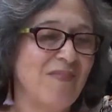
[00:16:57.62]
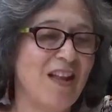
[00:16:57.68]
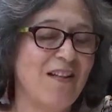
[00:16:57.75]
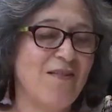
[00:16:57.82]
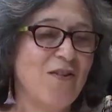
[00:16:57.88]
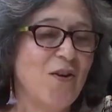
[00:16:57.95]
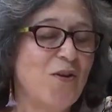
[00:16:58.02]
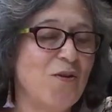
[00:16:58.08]

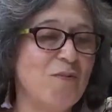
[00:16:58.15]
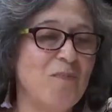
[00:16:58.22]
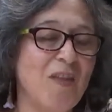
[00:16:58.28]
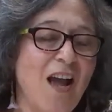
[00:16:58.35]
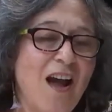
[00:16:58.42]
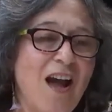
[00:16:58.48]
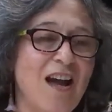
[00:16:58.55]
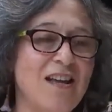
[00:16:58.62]
So
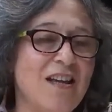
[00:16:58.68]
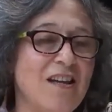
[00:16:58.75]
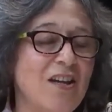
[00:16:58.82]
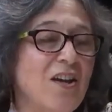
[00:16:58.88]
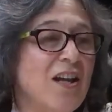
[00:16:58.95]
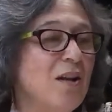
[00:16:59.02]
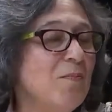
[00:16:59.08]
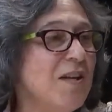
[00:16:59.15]

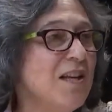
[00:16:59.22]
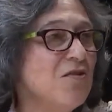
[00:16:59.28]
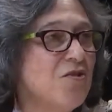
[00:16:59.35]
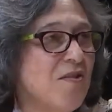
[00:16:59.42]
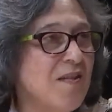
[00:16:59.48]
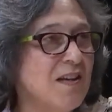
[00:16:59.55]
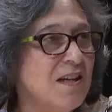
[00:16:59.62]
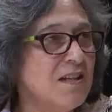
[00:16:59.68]
it'll be
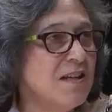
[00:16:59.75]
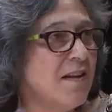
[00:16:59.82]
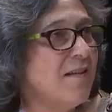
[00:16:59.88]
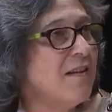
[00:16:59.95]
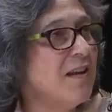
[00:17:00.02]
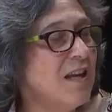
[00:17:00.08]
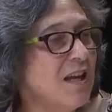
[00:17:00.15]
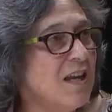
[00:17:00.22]
interesting to
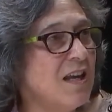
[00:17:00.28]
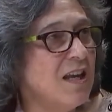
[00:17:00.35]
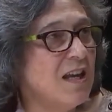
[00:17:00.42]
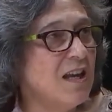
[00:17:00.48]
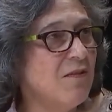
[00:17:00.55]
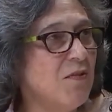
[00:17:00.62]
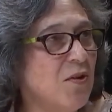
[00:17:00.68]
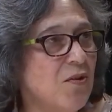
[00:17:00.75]
see
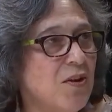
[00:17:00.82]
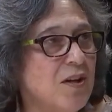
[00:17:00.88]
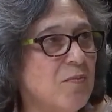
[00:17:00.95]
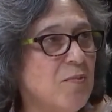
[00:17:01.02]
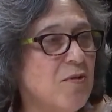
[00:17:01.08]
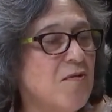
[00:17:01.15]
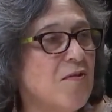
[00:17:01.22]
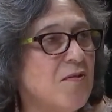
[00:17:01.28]
if they're going to
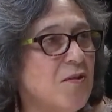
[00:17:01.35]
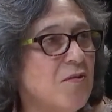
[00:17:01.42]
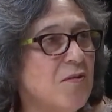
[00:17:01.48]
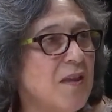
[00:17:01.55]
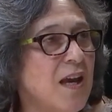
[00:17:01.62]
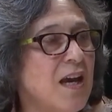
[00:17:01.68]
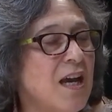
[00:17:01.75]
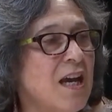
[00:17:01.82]
pursue
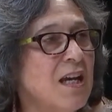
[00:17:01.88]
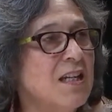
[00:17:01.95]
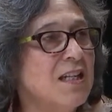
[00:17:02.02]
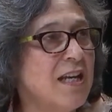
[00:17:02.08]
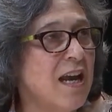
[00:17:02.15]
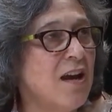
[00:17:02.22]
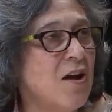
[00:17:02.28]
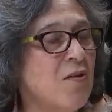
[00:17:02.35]
that
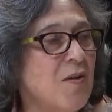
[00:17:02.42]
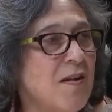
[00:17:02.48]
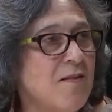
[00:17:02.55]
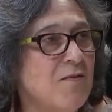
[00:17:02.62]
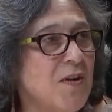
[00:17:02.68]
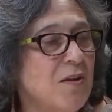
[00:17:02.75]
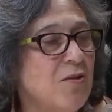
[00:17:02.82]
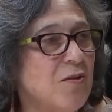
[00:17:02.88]
now as
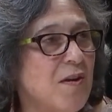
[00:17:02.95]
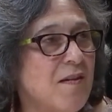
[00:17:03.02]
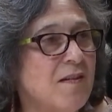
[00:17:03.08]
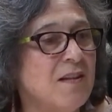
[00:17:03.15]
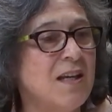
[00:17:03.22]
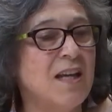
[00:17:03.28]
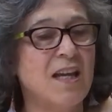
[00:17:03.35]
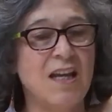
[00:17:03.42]

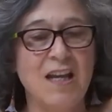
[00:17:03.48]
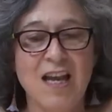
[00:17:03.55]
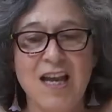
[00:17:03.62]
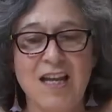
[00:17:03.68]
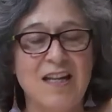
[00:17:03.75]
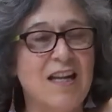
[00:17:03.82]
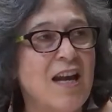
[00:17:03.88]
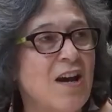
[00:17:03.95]
vigorously,
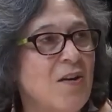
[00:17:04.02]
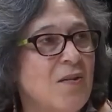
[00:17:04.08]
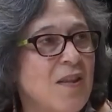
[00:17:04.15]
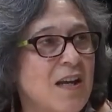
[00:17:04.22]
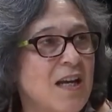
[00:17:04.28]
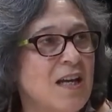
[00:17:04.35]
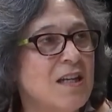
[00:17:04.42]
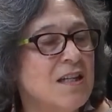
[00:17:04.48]
now
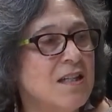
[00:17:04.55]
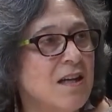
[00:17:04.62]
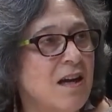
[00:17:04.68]
that